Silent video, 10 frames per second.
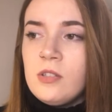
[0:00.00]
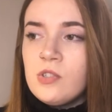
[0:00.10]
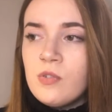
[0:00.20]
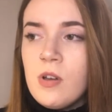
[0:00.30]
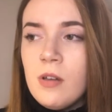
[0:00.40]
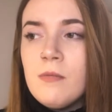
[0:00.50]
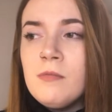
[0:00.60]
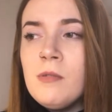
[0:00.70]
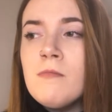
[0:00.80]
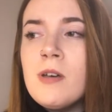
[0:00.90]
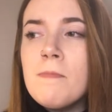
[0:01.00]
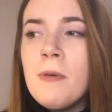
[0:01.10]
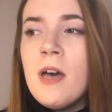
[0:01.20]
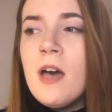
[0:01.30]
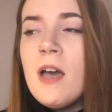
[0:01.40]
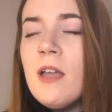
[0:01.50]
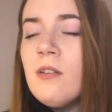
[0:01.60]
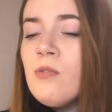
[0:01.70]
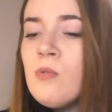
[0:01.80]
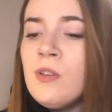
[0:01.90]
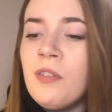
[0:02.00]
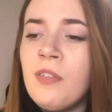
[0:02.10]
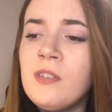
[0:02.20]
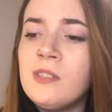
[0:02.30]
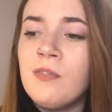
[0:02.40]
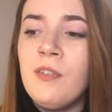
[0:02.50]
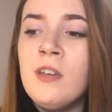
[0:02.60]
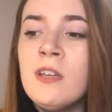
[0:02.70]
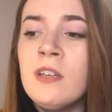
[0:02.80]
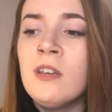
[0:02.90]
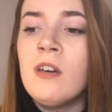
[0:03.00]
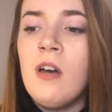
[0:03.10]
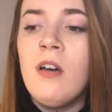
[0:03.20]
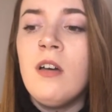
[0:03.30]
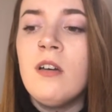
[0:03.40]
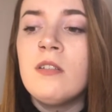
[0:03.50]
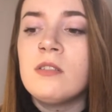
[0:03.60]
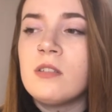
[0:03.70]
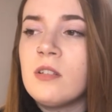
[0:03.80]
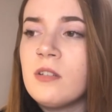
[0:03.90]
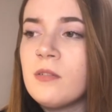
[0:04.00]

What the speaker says: strumming my pain with his fingers,